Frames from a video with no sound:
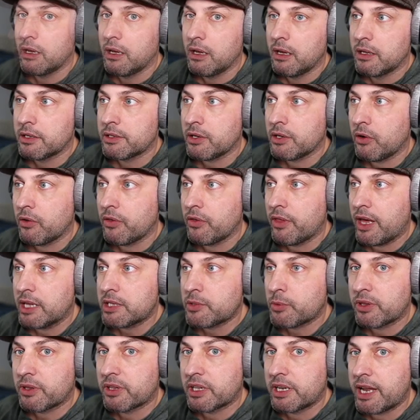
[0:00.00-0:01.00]
So that's
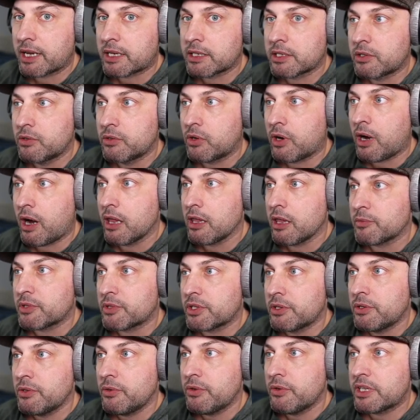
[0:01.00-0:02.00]
what the next two columns
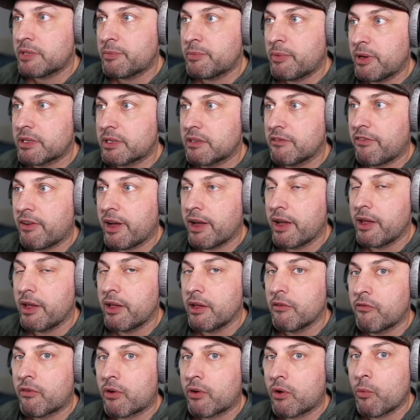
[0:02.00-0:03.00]
do. They specify
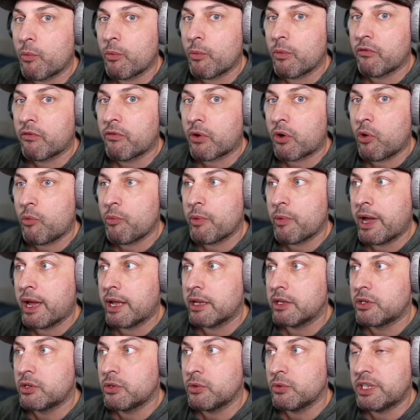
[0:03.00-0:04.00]
from, from
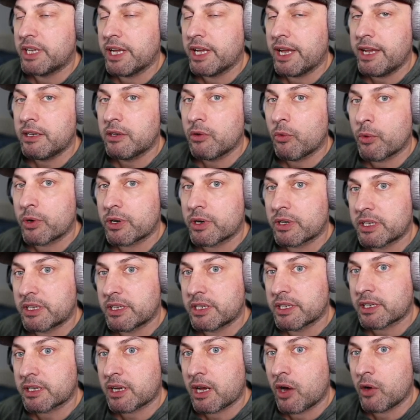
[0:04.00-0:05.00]
and to date where the
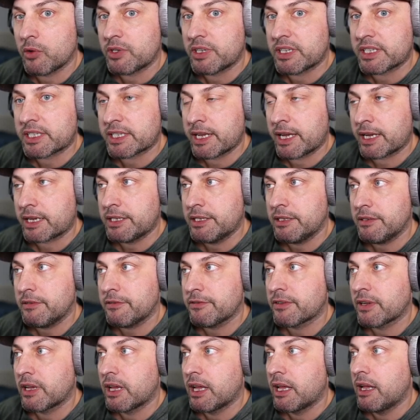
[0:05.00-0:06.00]
discount is active.